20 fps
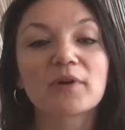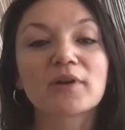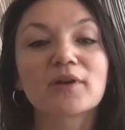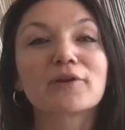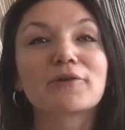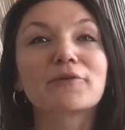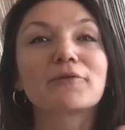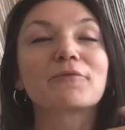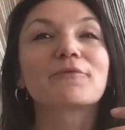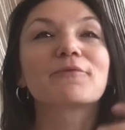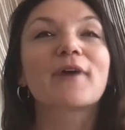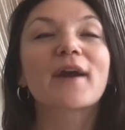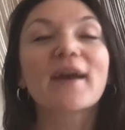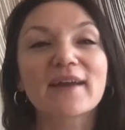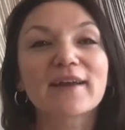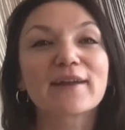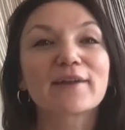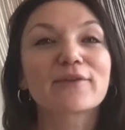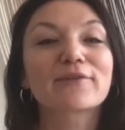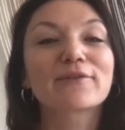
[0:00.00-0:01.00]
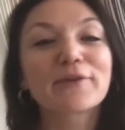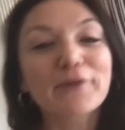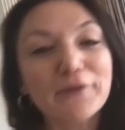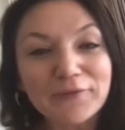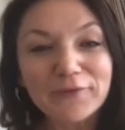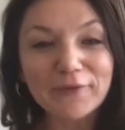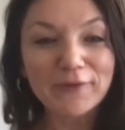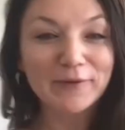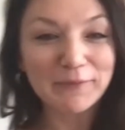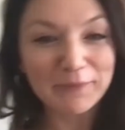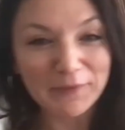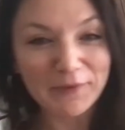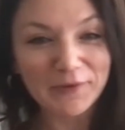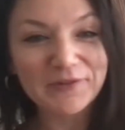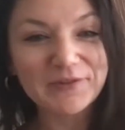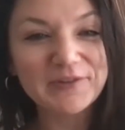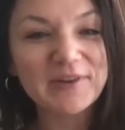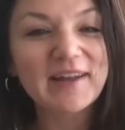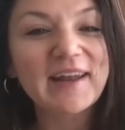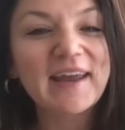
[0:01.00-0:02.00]
But you're right, it's so full of
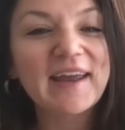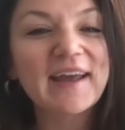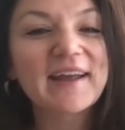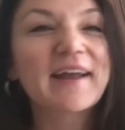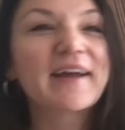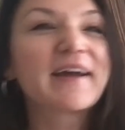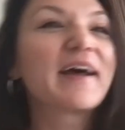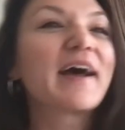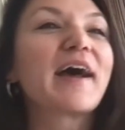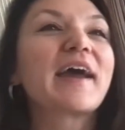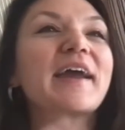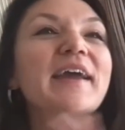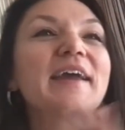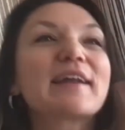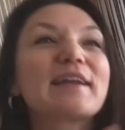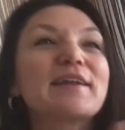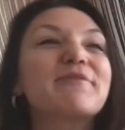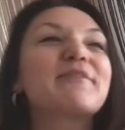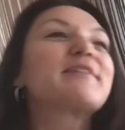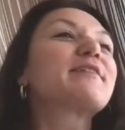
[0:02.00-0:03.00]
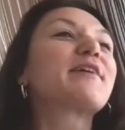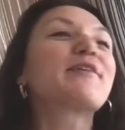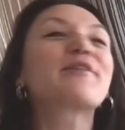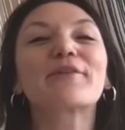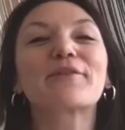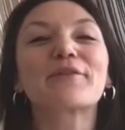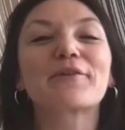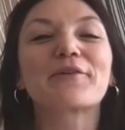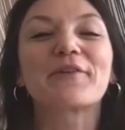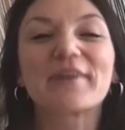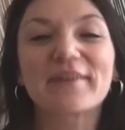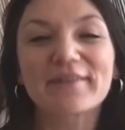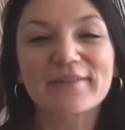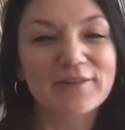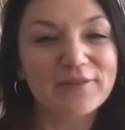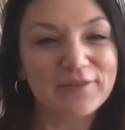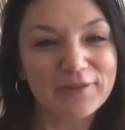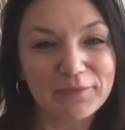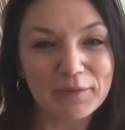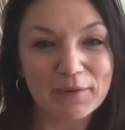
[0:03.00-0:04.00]
bullshit, and I can't even tell you the
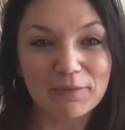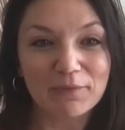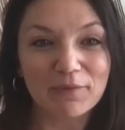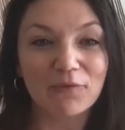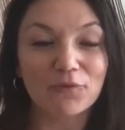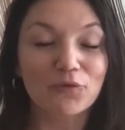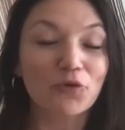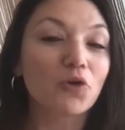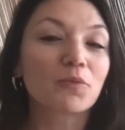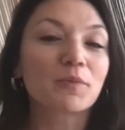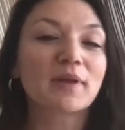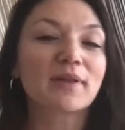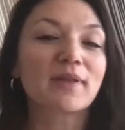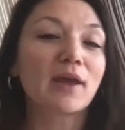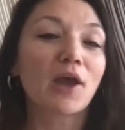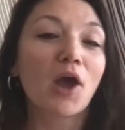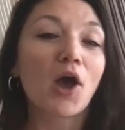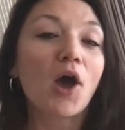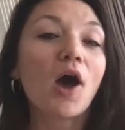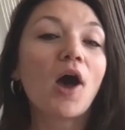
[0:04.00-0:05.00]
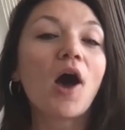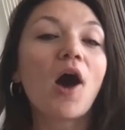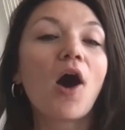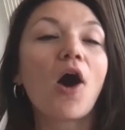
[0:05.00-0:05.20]
crazy shit people have told me, like,